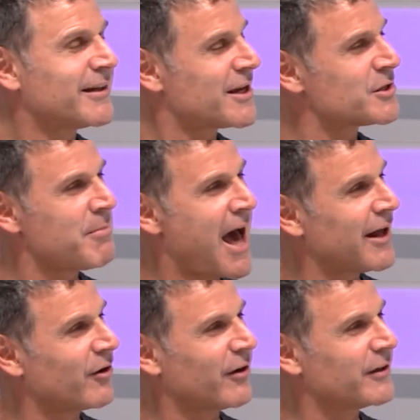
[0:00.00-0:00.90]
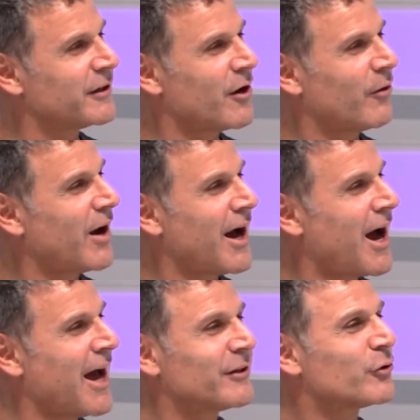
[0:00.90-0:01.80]
doesn't matter.
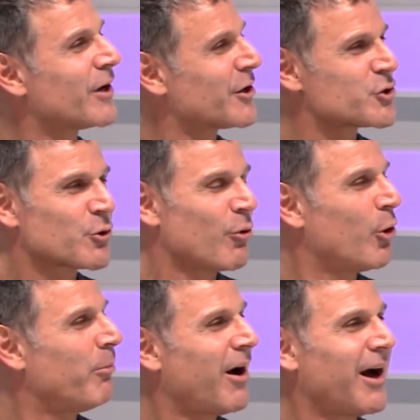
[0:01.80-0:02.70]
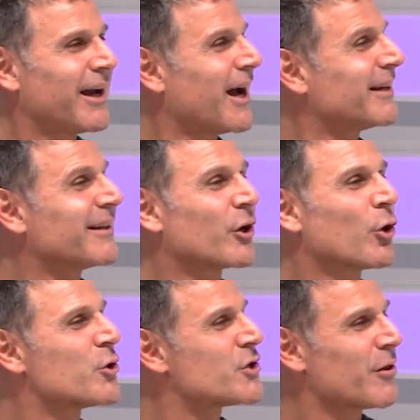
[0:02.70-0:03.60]
I learn how to scroll by, I
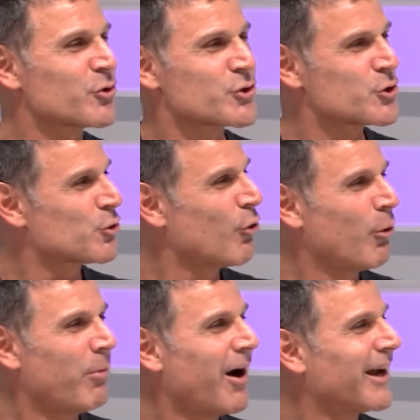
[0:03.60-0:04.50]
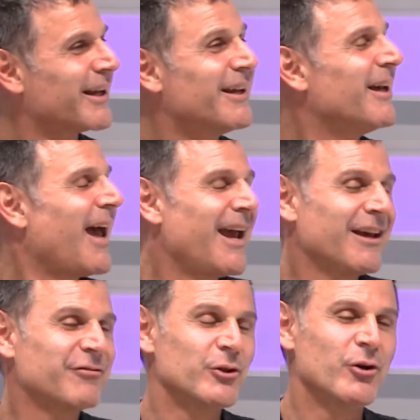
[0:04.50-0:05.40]
encourage others to scroll by. If you